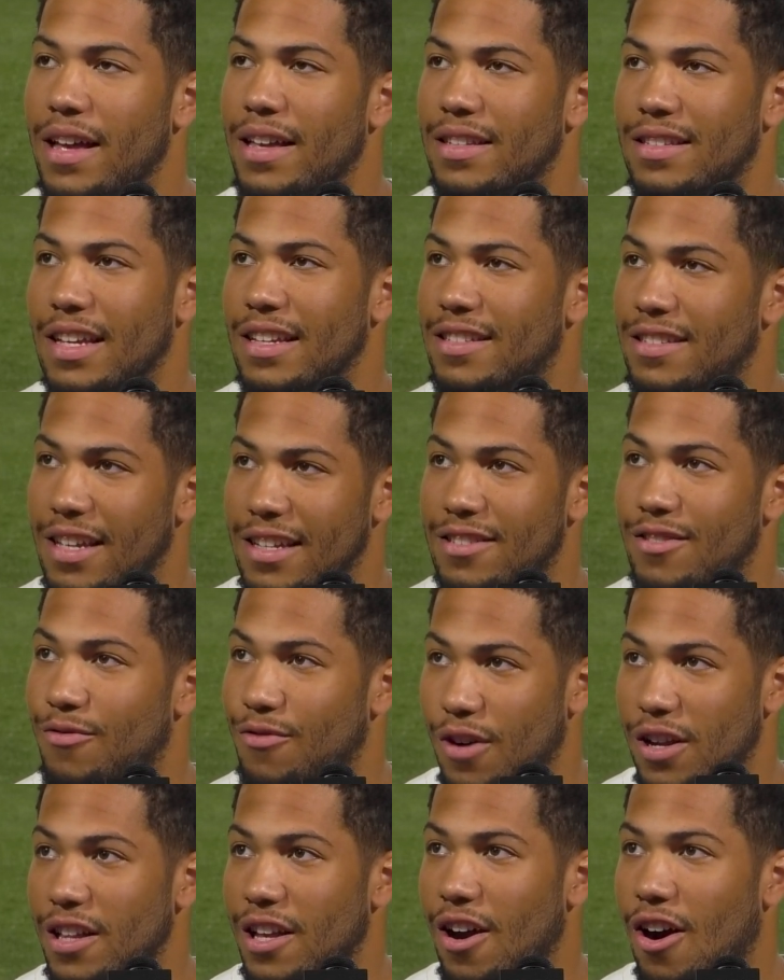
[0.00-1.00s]
it's
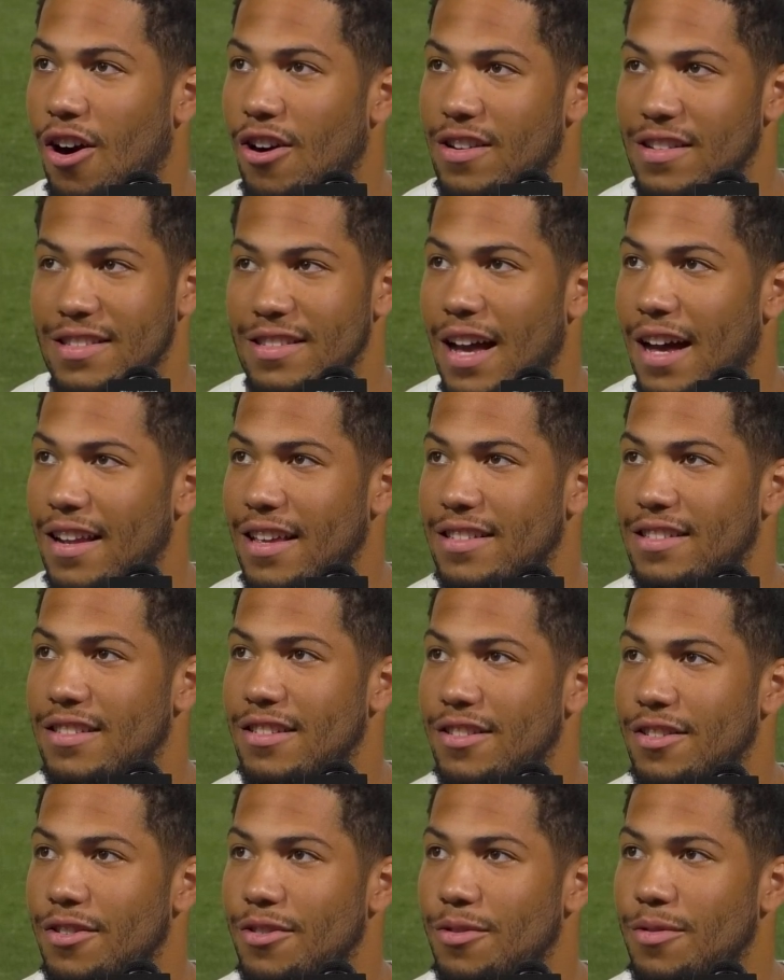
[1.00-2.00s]
really hard. It's not easy
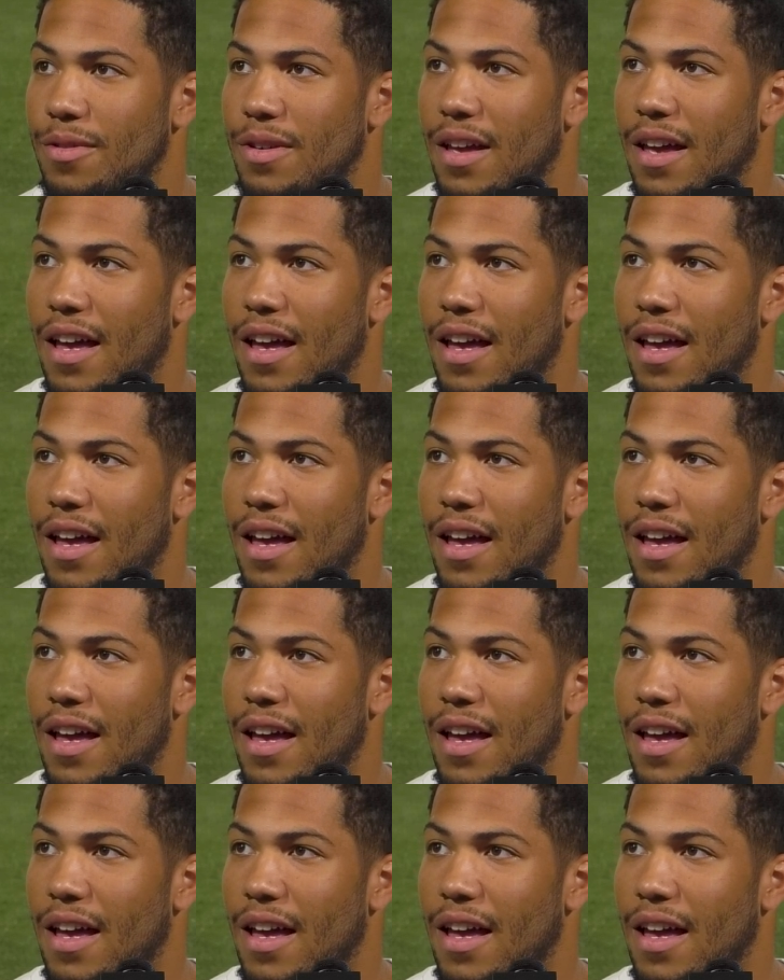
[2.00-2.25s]
to do.